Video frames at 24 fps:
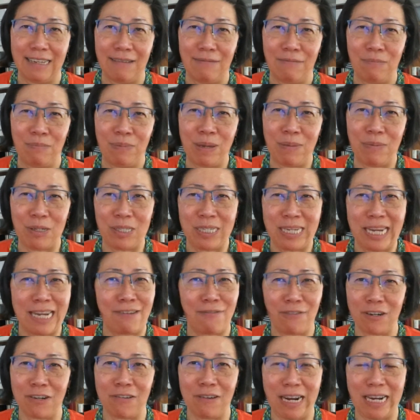people take
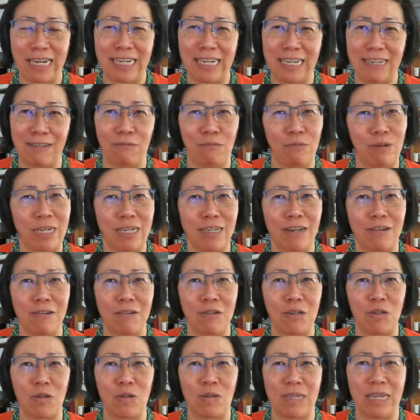for granted
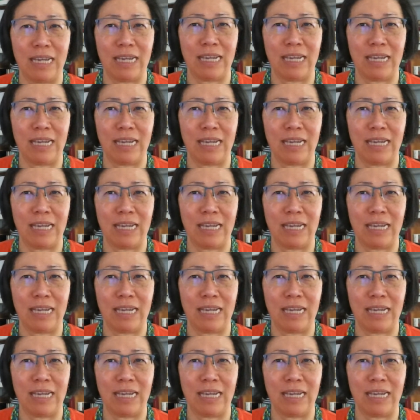windows,